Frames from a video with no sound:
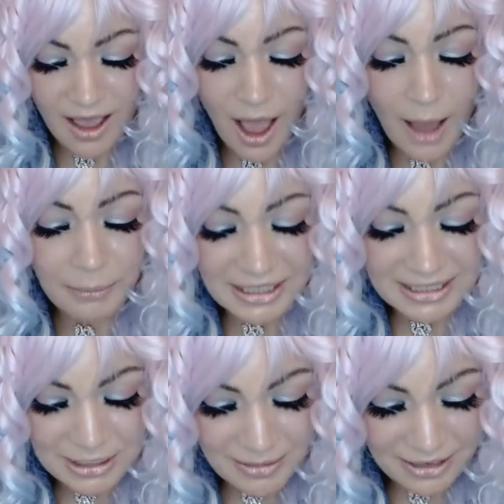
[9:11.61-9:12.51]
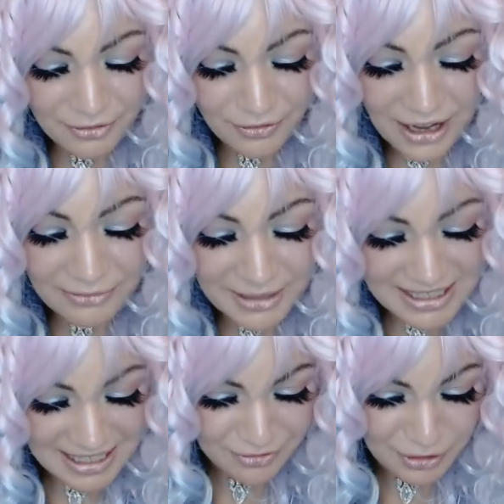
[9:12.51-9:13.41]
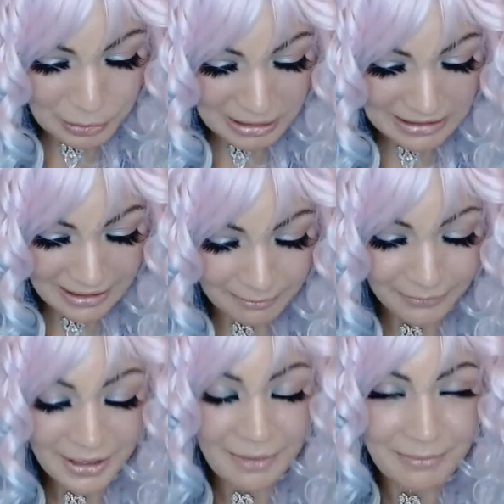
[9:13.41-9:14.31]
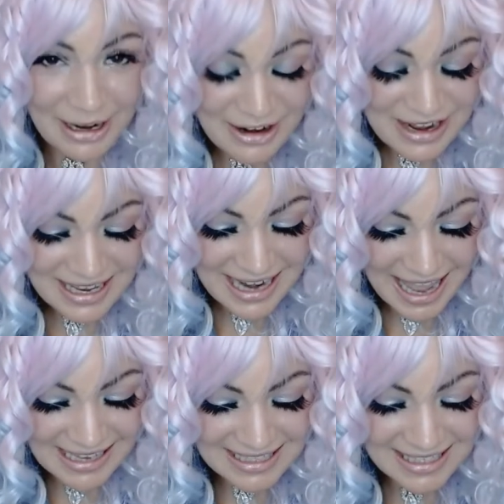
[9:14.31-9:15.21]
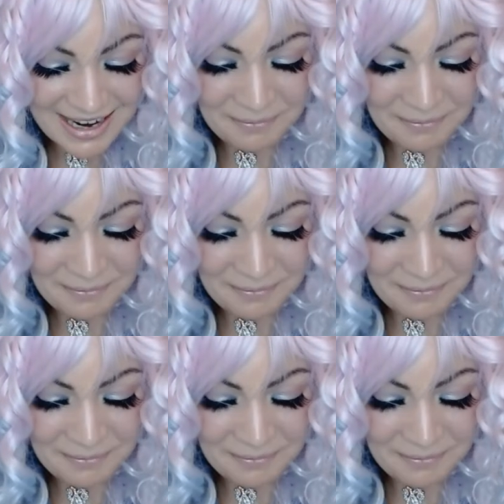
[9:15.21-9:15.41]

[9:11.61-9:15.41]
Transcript: hopping into bed 5 minutes after you meet them, marrying in haste,